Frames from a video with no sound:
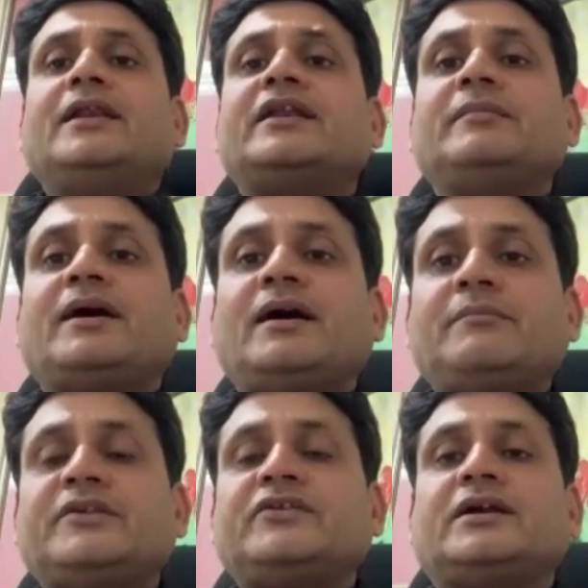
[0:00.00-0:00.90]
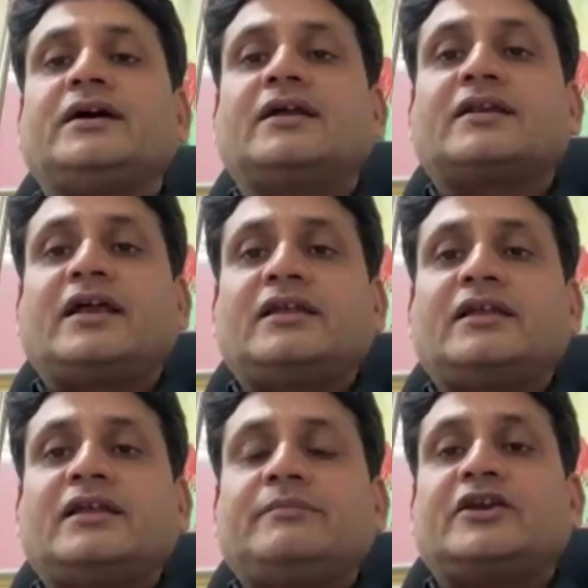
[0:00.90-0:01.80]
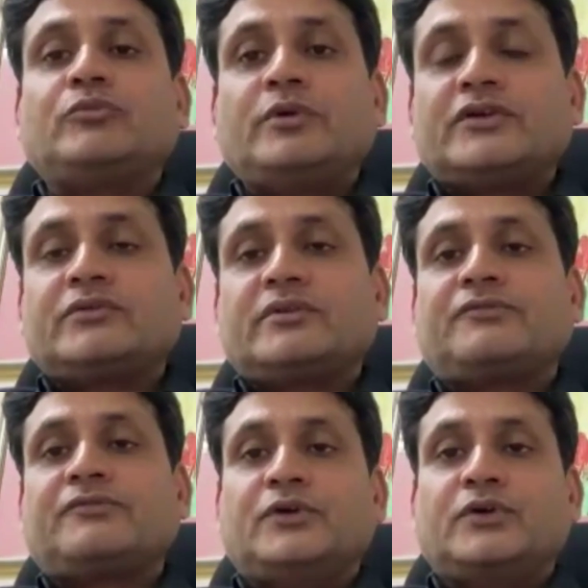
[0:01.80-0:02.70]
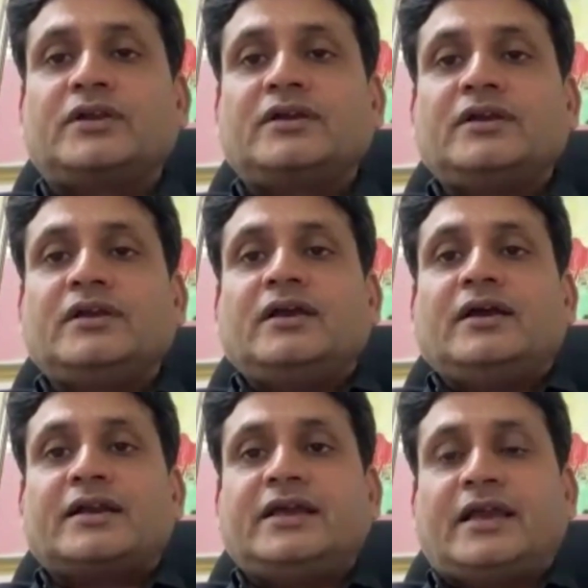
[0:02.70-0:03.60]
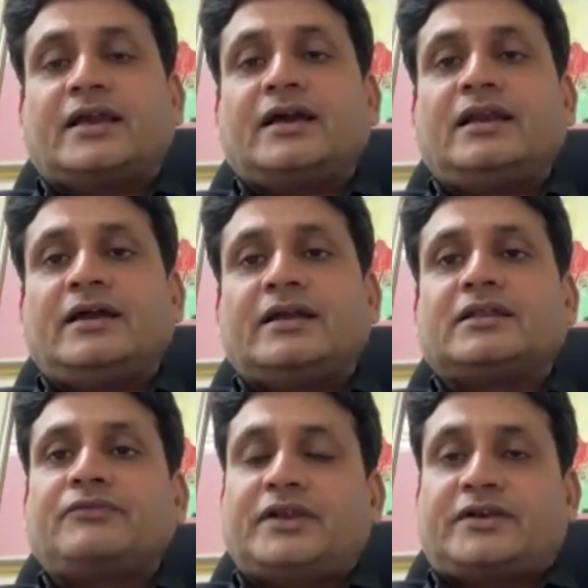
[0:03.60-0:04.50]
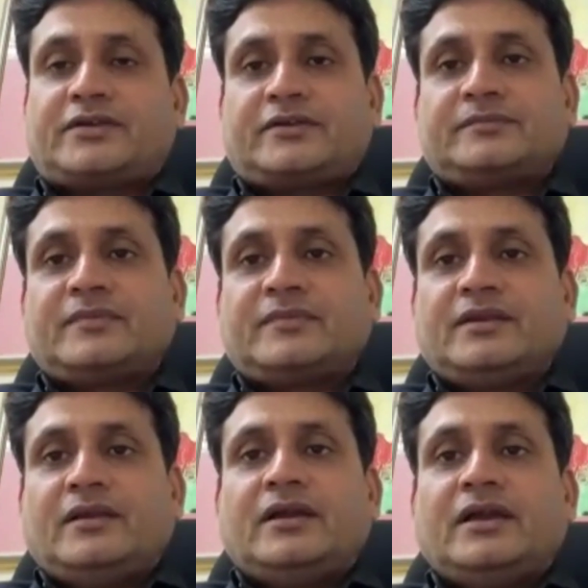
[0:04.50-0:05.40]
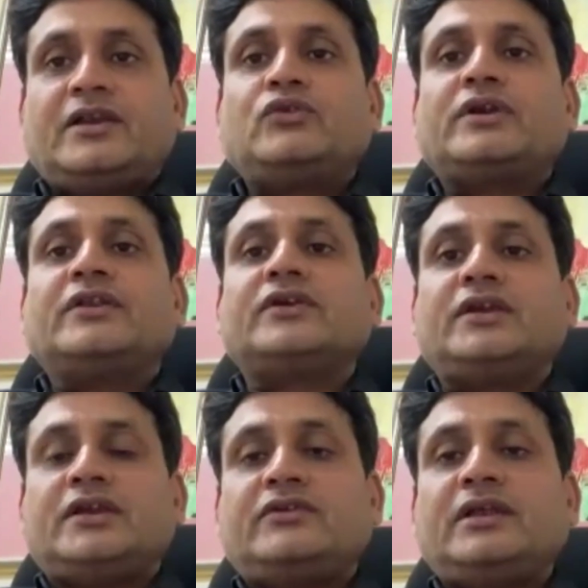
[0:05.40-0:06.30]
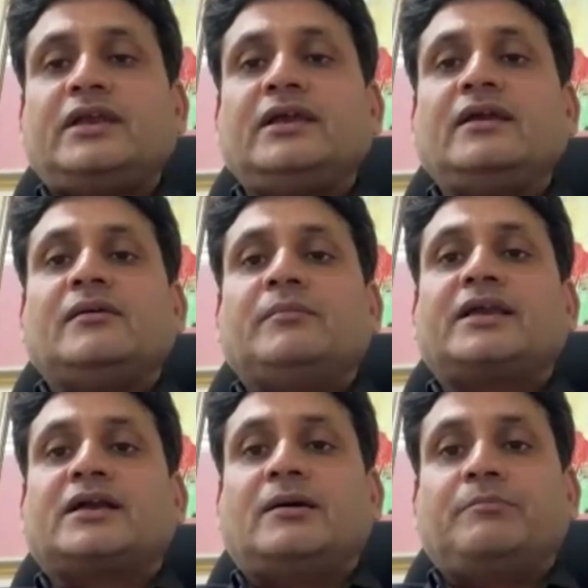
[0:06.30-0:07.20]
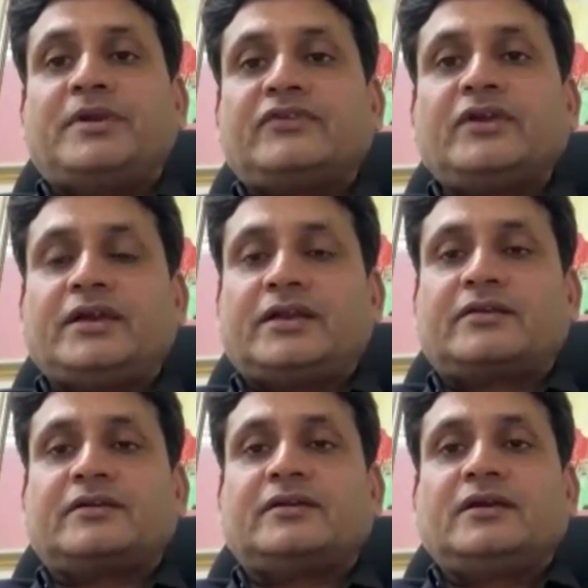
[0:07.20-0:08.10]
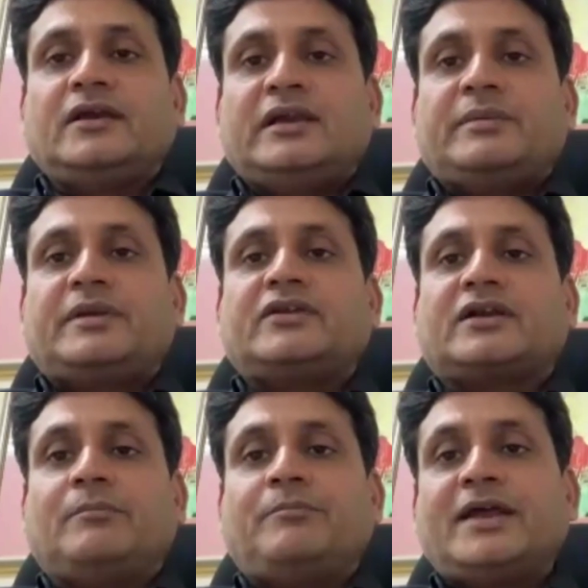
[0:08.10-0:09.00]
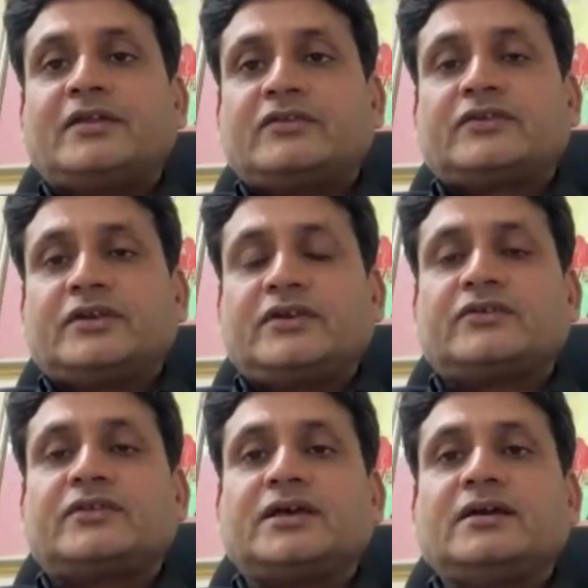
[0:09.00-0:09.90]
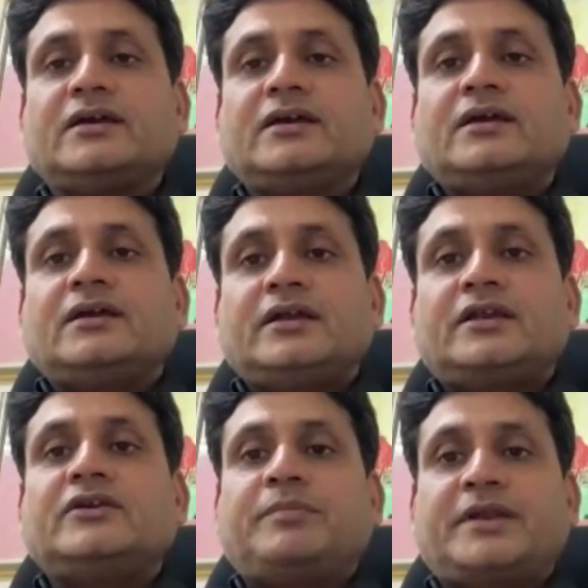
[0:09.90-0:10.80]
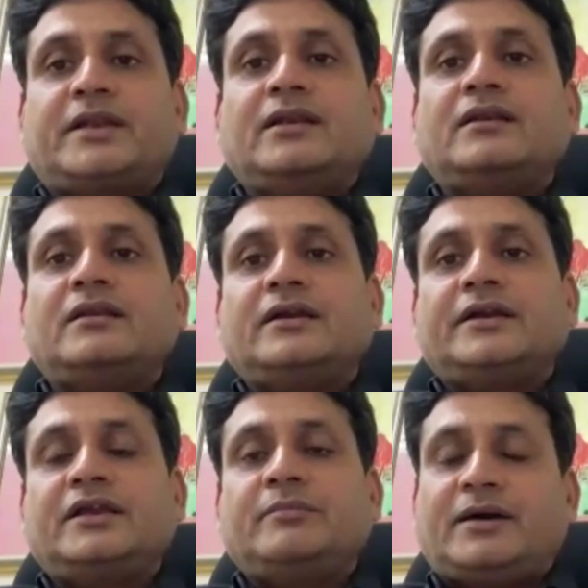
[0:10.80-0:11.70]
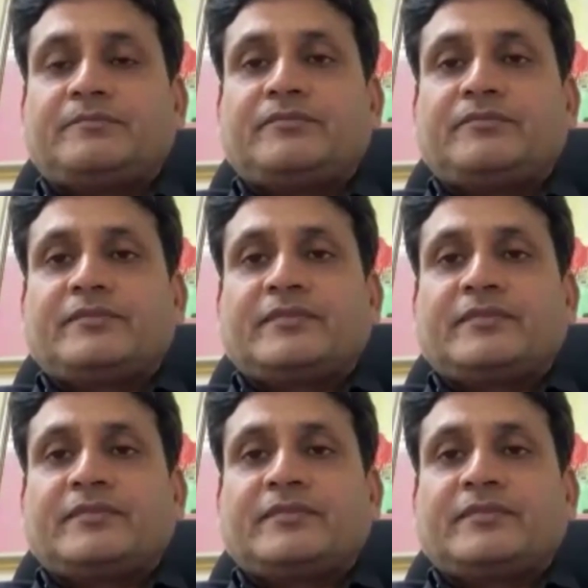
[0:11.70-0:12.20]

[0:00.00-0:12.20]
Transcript: Pedal edema basically characterized by the accumulation of the fluid at the ankle and the feet. And you can see easily by compressing it. If it is compressed, it suggests that it is a pedal edema.